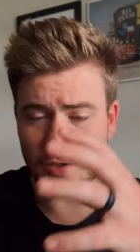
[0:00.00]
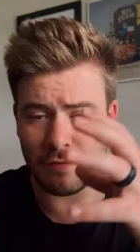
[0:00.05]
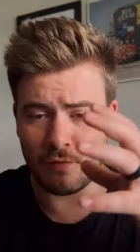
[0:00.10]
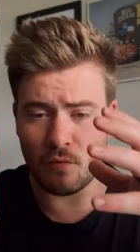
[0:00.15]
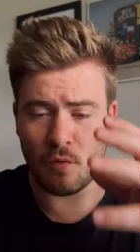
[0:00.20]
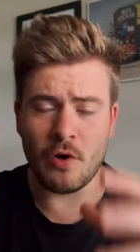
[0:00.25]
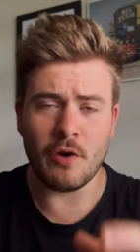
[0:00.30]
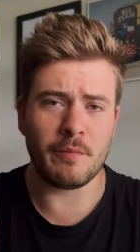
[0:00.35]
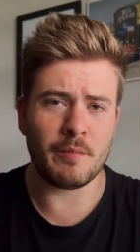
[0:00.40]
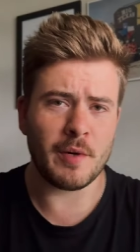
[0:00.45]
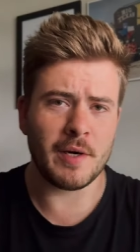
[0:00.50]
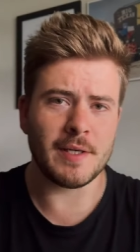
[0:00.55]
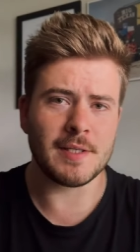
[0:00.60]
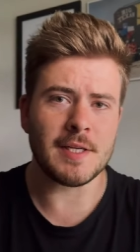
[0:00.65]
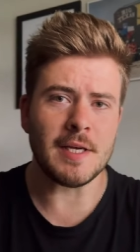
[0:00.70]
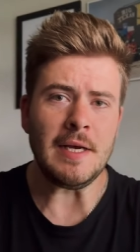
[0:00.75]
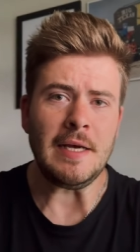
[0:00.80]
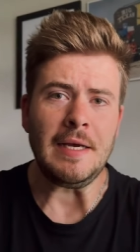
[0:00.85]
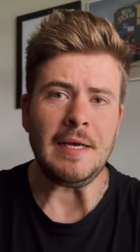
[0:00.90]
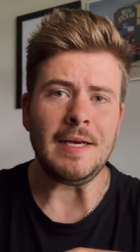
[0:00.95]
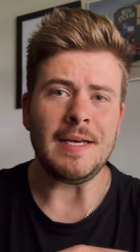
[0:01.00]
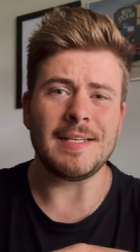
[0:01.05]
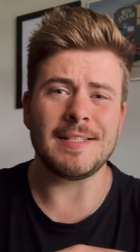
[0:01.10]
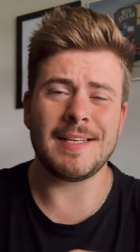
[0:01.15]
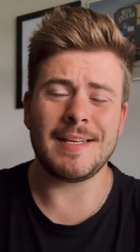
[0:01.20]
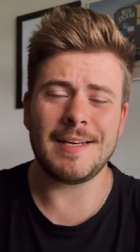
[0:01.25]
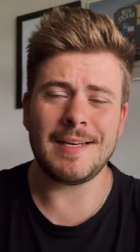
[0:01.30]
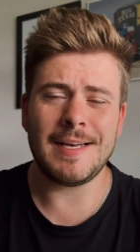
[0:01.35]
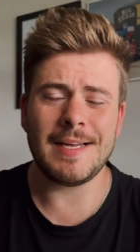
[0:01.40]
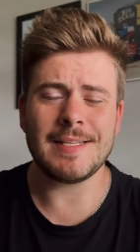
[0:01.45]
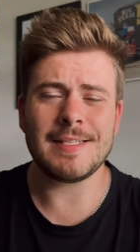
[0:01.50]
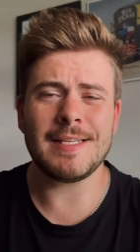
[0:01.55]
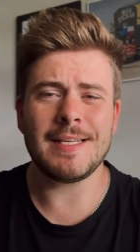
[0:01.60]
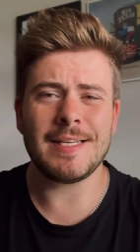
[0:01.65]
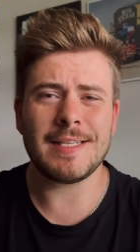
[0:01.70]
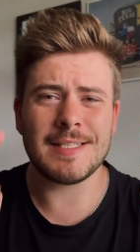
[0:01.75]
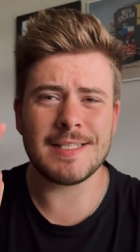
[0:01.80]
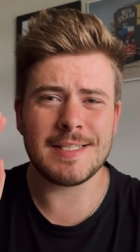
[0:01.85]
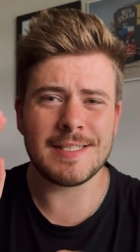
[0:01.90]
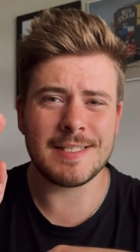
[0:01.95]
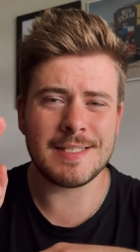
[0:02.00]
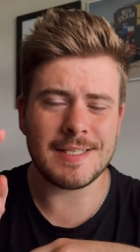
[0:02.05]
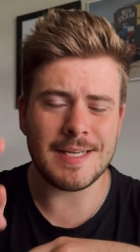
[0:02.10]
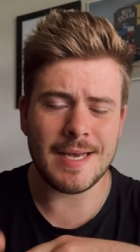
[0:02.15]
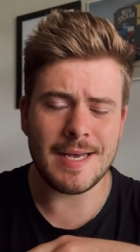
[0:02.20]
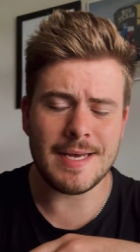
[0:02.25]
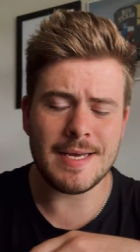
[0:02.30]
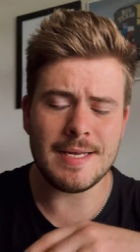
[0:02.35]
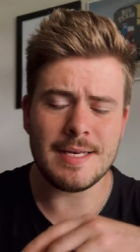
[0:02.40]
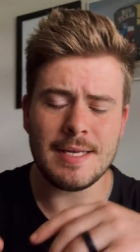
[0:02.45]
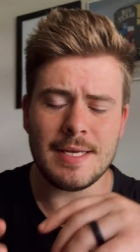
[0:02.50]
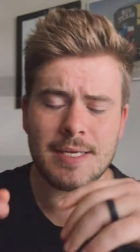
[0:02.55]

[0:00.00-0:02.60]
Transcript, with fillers: of WordPress is that it has an insane,